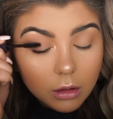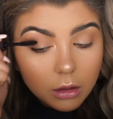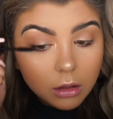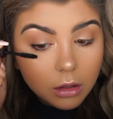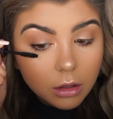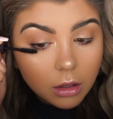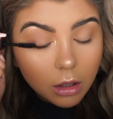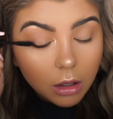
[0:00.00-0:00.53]

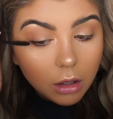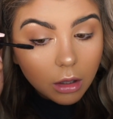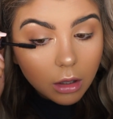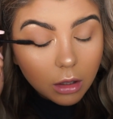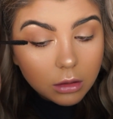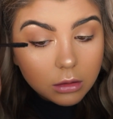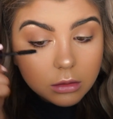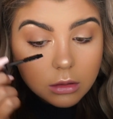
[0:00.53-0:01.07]
Okay, for
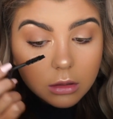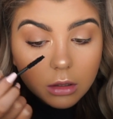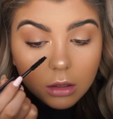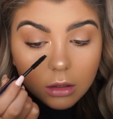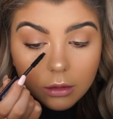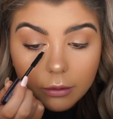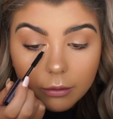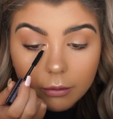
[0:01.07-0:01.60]

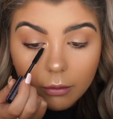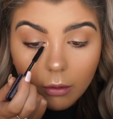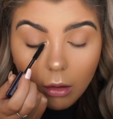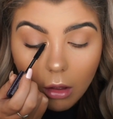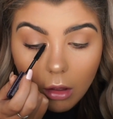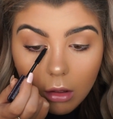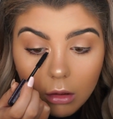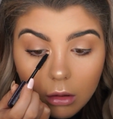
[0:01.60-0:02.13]
mascara, I am
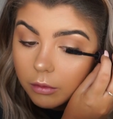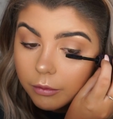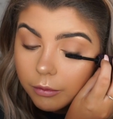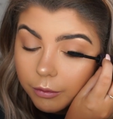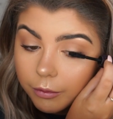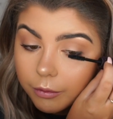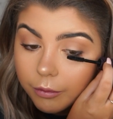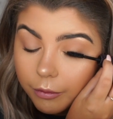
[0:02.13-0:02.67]
using the
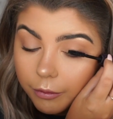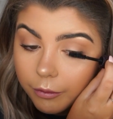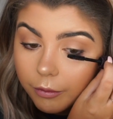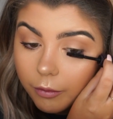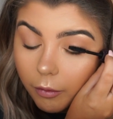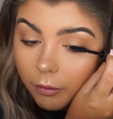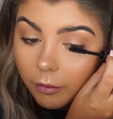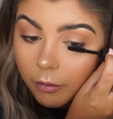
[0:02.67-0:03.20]
Tarte Lights
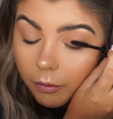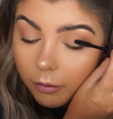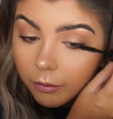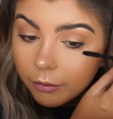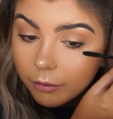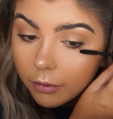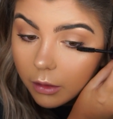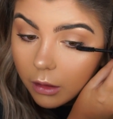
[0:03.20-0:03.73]
Camera
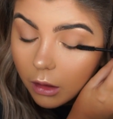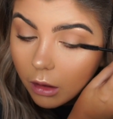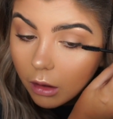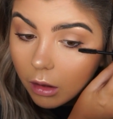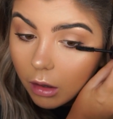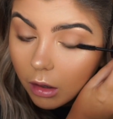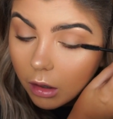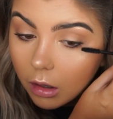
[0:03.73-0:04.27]

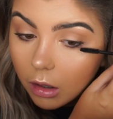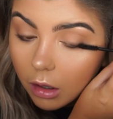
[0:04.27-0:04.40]
Lashes.